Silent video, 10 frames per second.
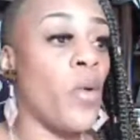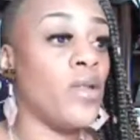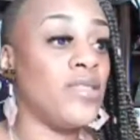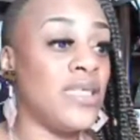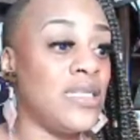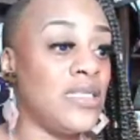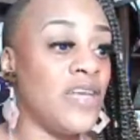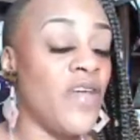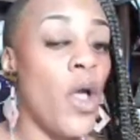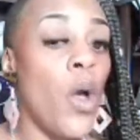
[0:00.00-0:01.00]

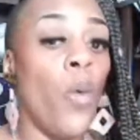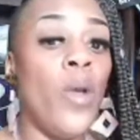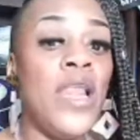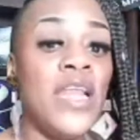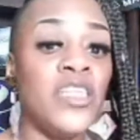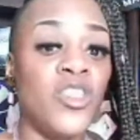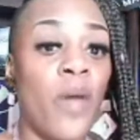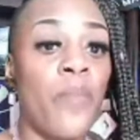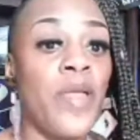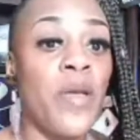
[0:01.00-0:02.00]
attentive. We need to start
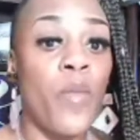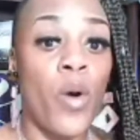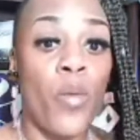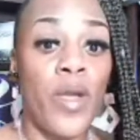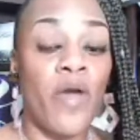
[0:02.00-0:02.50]
being more aware.